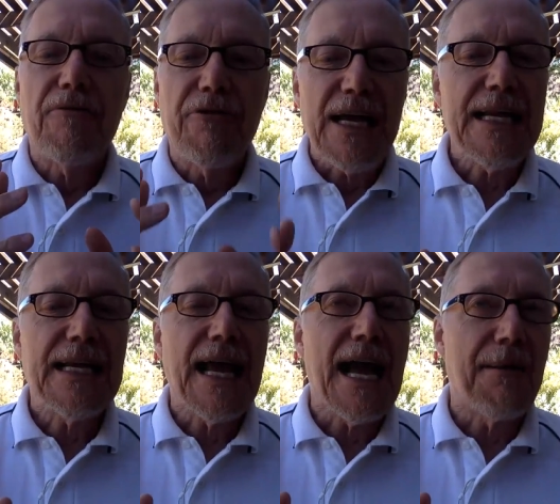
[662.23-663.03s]

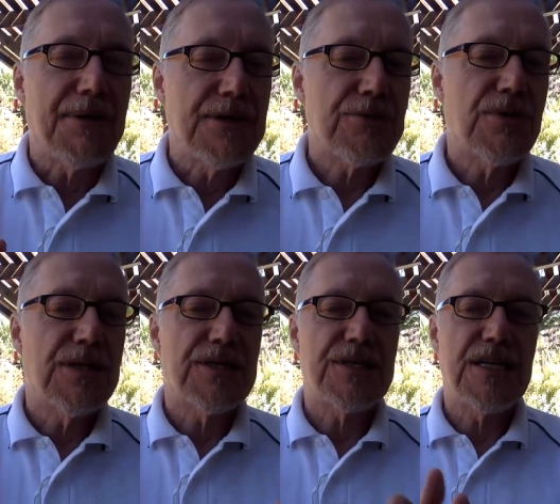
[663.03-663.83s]
Fading happens
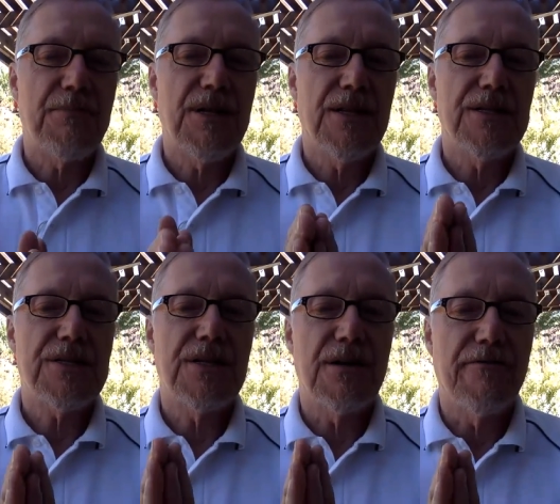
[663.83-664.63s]
when the
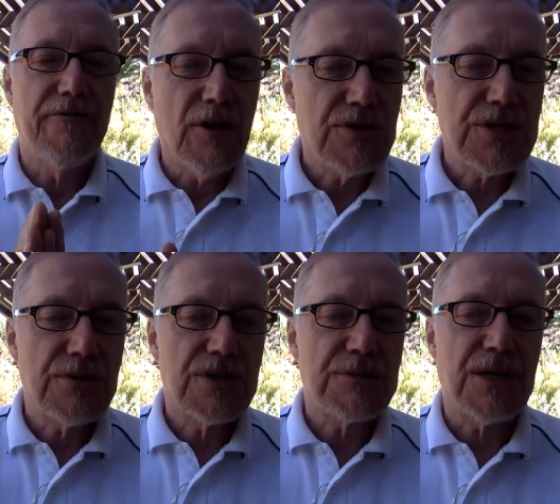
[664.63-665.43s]
stimulus that evokes
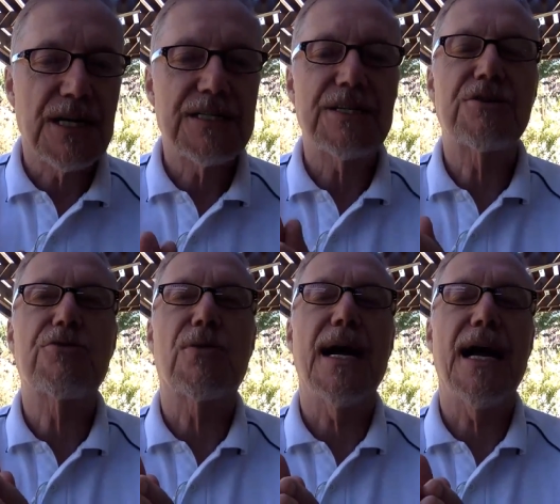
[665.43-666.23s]
the response is
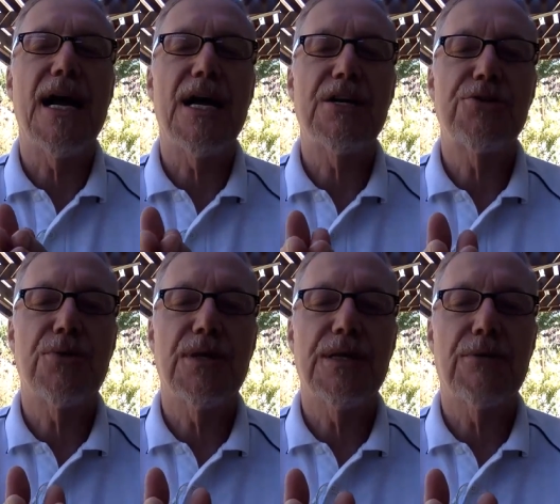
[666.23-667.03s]

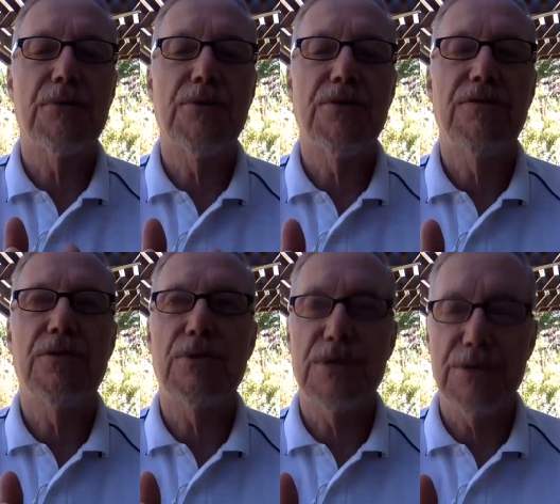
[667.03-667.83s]
gradually removed
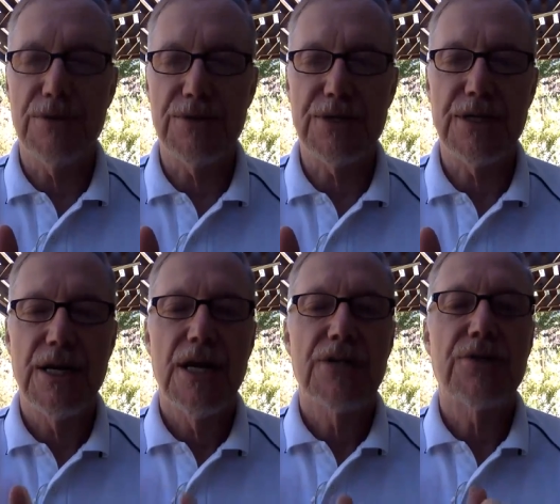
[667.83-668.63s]
or reduced
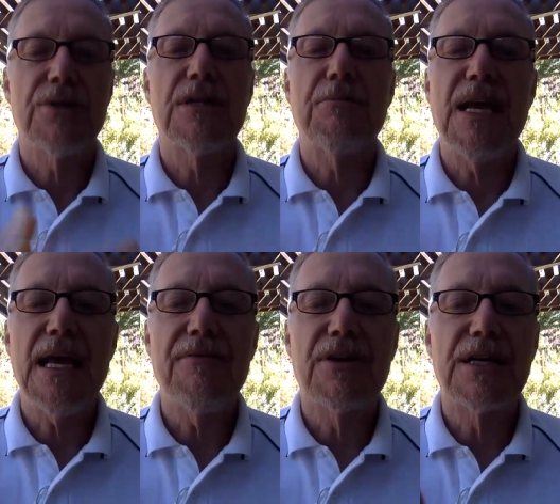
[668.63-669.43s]
so that the
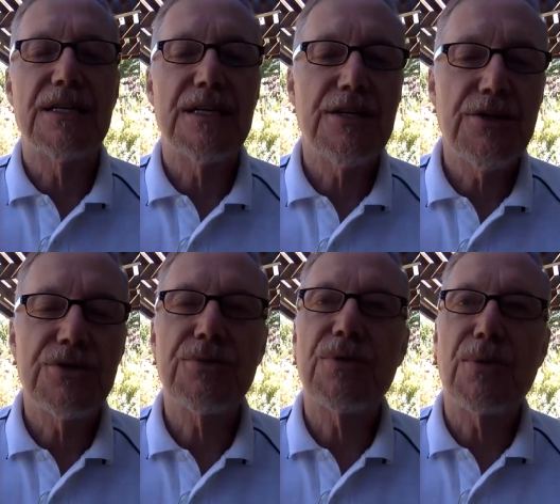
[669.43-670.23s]
behavior
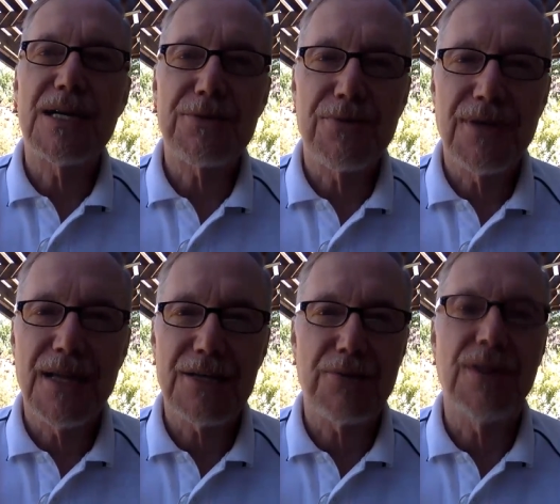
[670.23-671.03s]
continues with res-
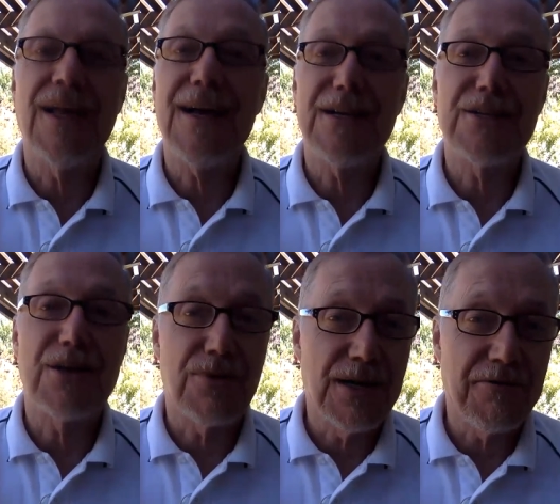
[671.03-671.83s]
less reliance
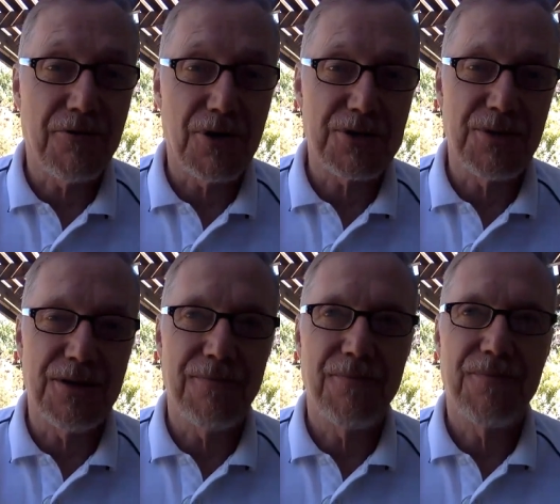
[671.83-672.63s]
on
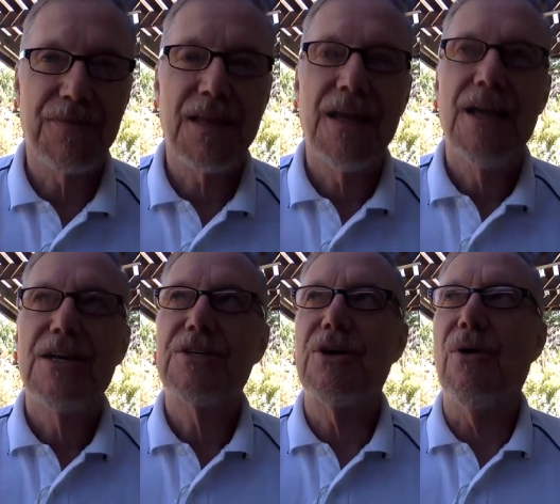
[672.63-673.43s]
reinforcement.
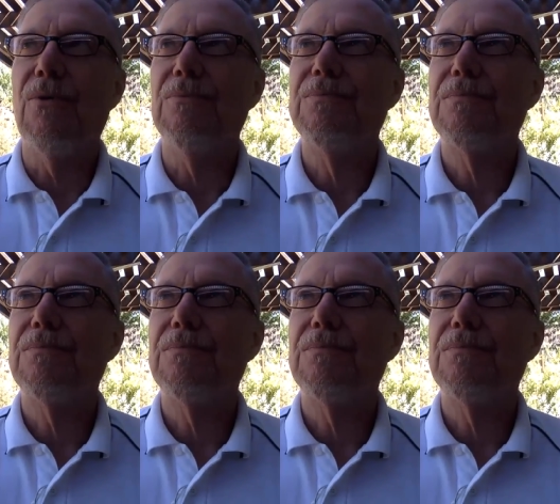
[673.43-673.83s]
So,